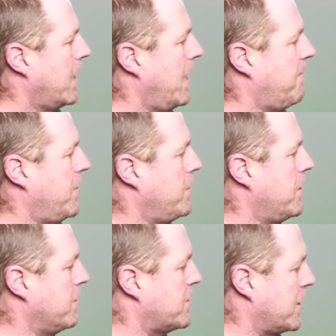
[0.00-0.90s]
If you
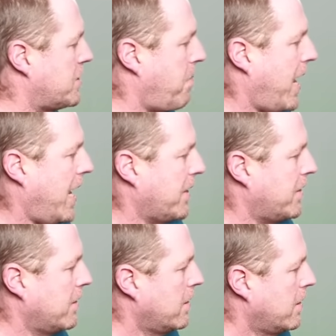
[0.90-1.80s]
use this
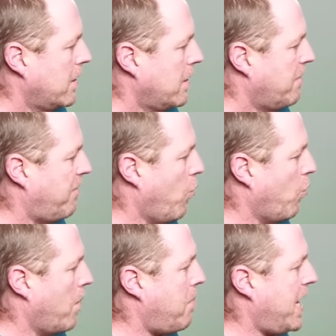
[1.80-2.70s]
bag
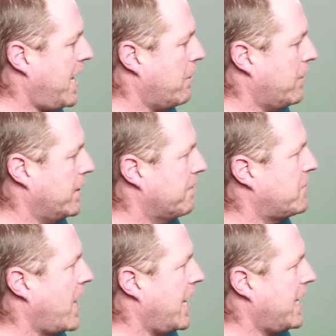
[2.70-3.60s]
for a period
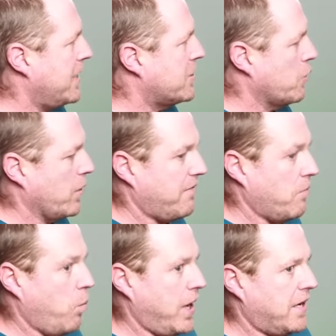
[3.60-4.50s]
of days or
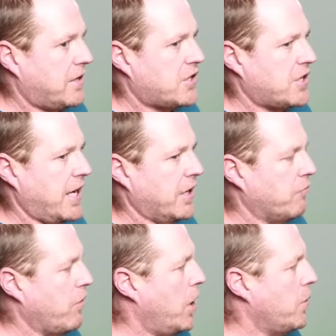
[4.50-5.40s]
even weeks in a
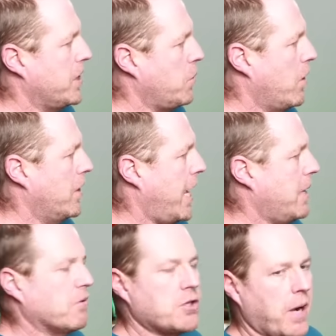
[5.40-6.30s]
row and you weren't
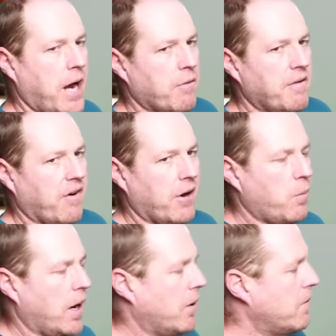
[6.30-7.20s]
able to air it very
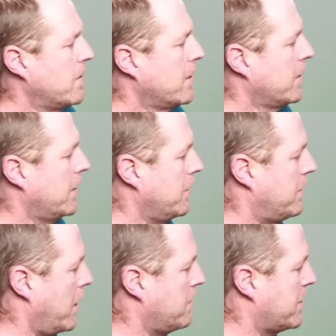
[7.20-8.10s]
well,
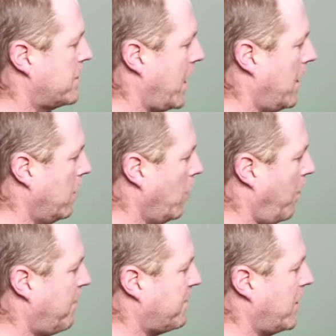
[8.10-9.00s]
you'd notice that
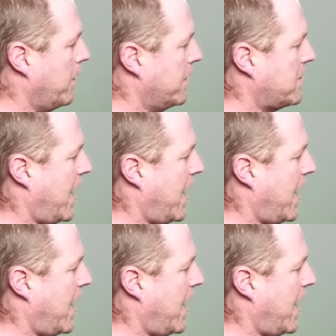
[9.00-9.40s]
loft going